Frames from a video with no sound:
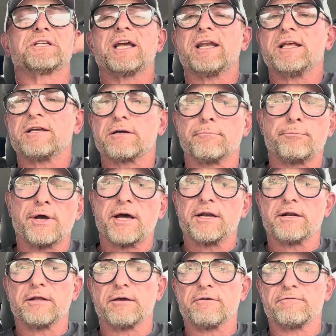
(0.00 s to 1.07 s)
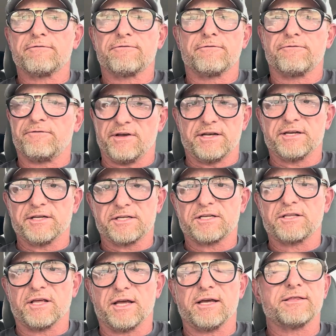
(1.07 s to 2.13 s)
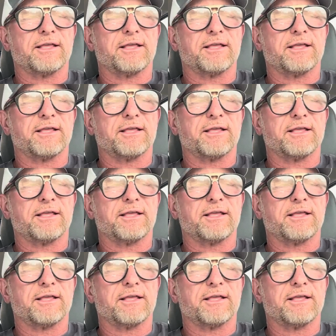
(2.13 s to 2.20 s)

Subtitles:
any competitive fitness thing,